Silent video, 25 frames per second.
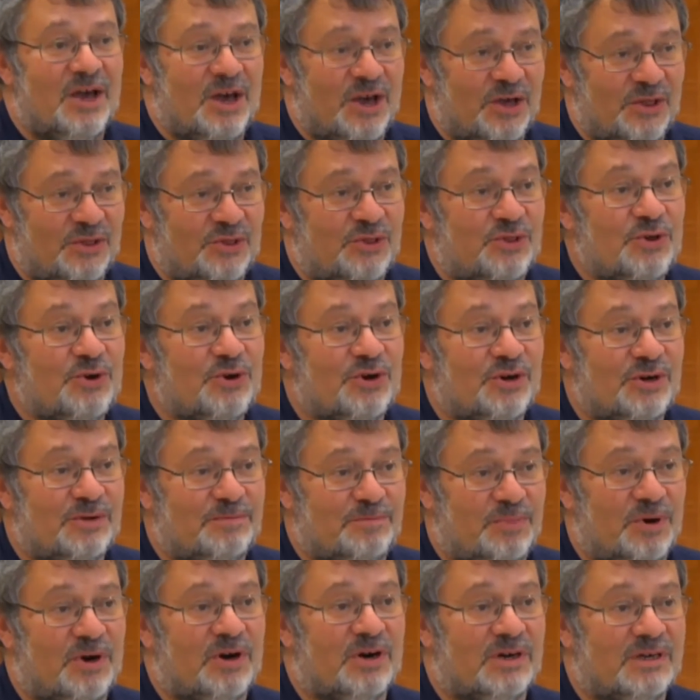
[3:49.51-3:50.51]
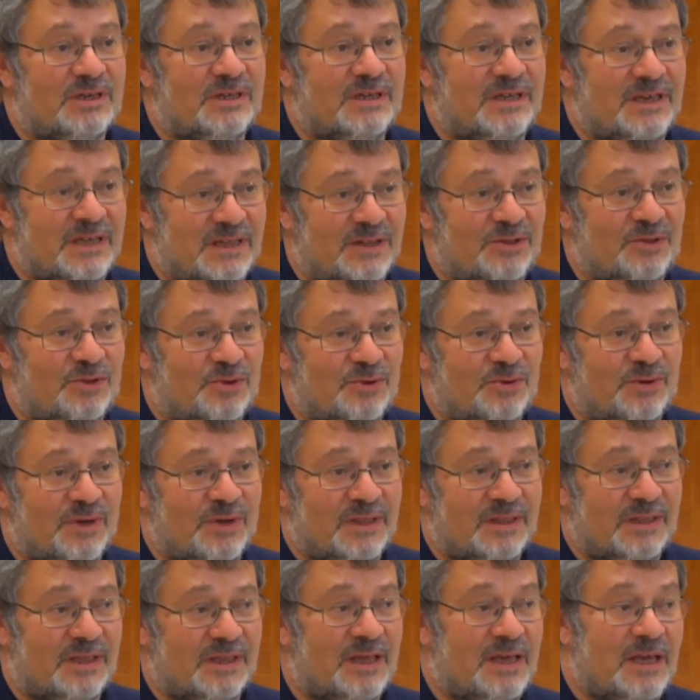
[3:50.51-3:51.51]
a third party into
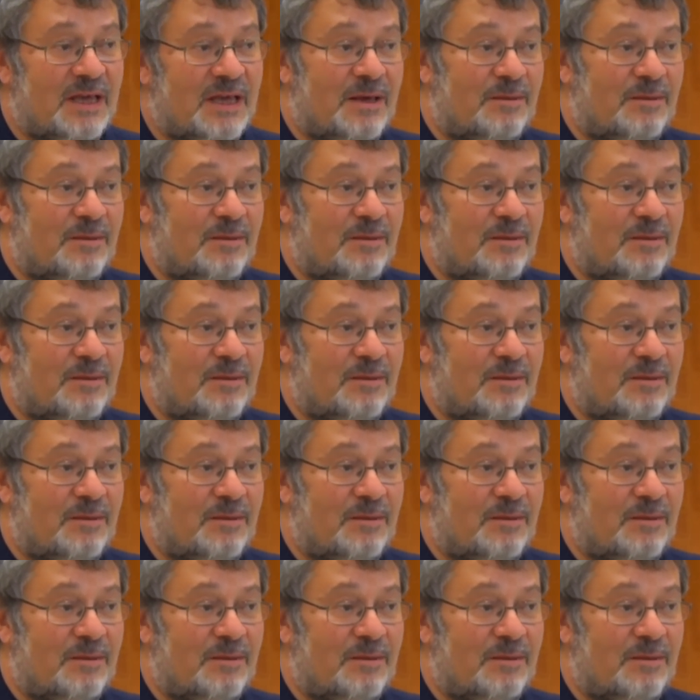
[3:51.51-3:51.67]
it.